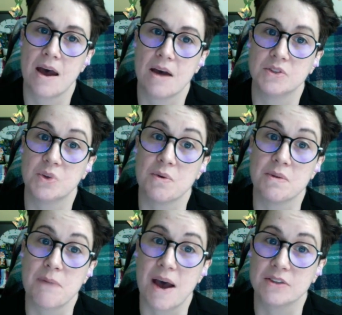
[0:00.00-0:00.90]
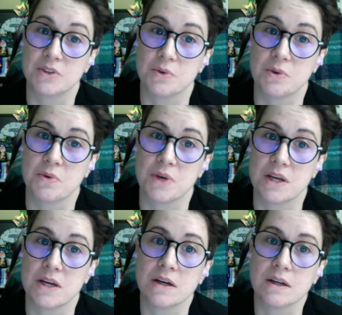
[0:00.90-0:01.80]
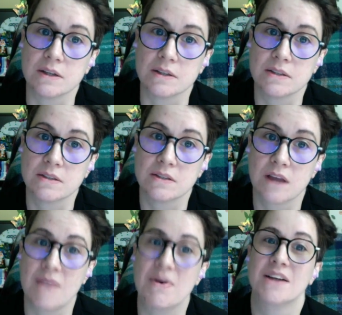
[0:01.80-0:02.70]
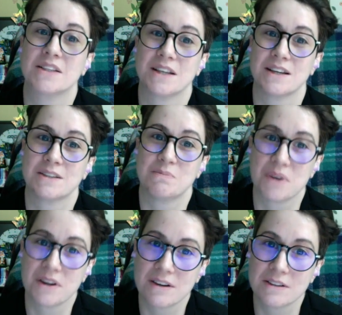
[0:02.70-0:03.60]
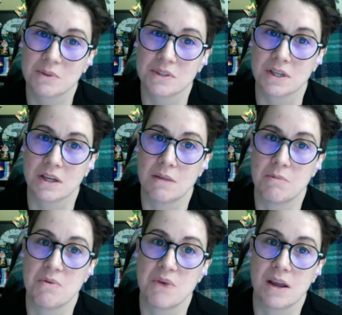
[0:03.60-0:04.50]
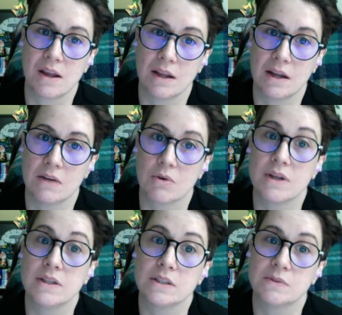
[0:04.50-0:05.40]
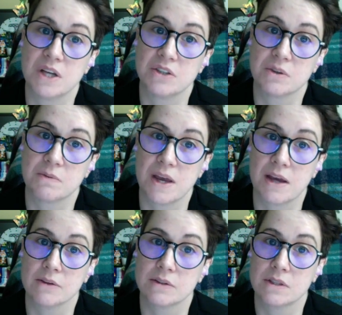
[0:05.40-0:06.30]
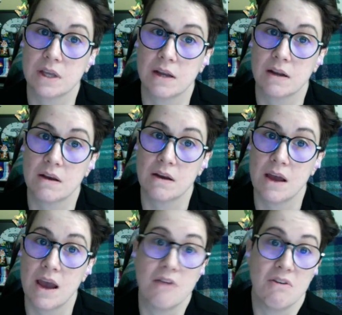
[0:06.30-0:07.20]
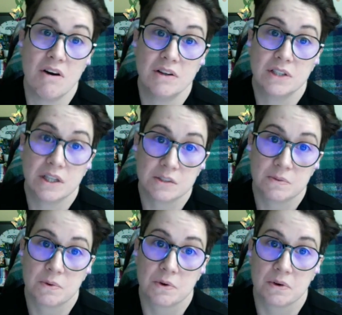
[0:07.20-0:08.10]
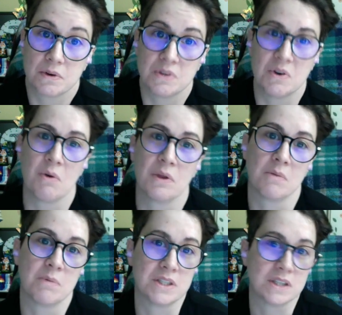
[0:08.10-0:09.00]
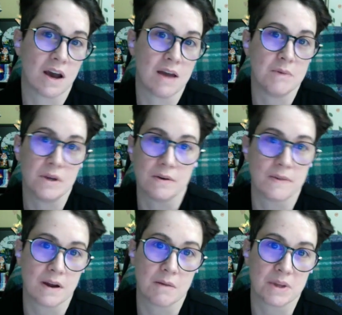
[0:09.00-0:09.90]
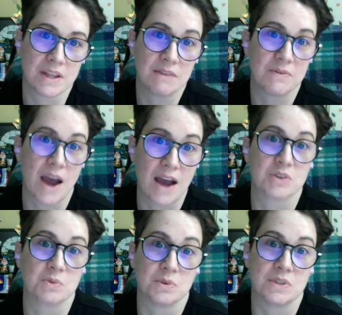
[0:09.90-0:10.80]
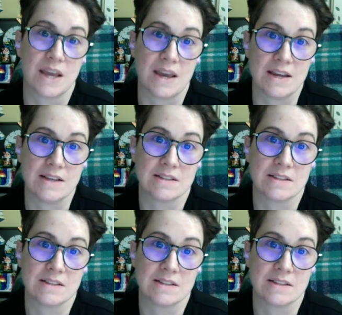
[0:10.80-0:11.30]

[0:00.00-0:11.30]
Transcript: So in the past 2 or 3 years, I've actually experienced what it's like to be regulated or in this ventral vagal state. And not just for, a little bit of time here and there, but like for actual days,